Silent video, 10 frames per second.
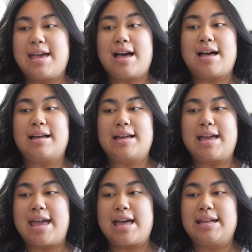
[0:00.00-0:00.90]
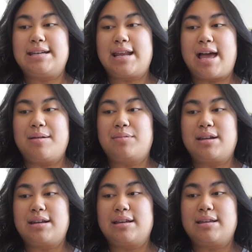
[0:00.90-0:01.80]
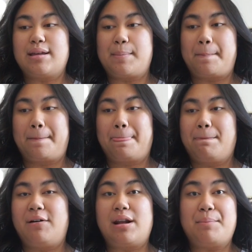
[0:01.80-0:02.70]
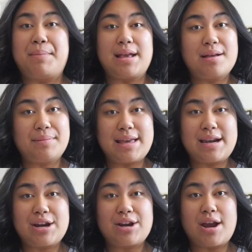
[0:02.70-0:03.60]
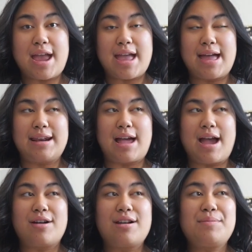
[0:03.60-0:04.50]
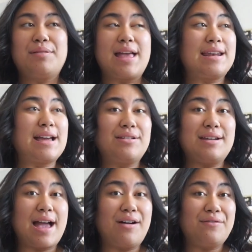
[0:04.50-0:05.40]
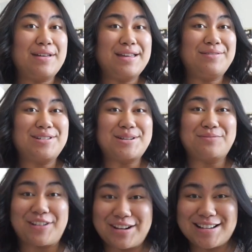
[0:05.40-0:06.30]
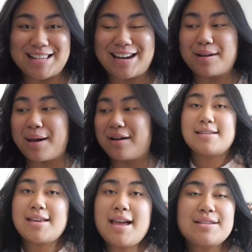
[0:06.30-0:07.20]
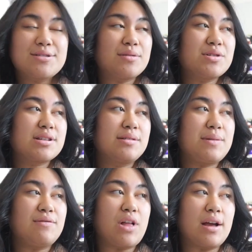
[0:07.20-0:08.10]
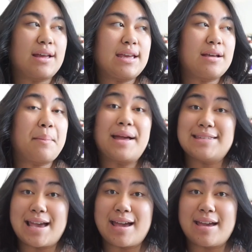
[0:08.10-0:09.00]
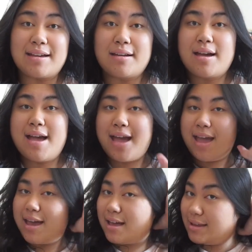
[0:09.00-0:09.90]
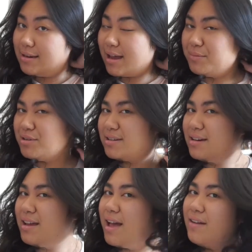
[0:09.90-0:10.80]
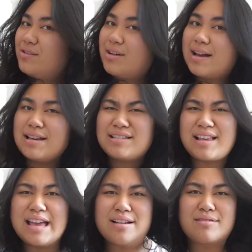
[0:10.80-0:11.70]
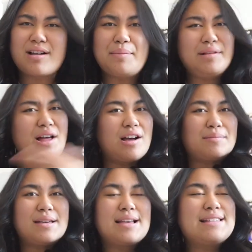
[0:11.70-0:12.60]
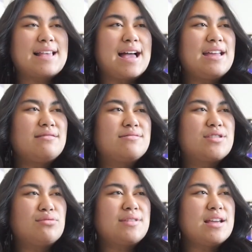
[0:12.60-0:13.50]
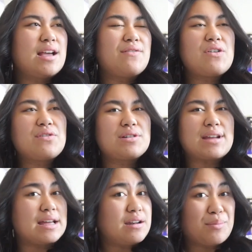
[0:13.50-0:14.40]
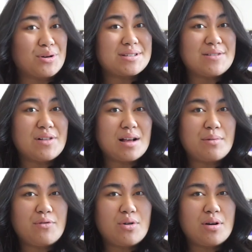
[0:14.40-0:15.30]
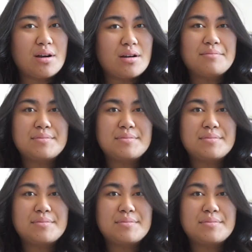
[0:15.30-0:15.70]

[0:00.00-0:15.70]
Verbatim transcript: Yeah, and I'm gonna put on makeup later and I already planned out an outfit which I'm very excited about. Yeah, so I'm just gonna be vlogging my day and I'm just gonna have you guys like come along because I don't think I've ever done a birthday vlog before.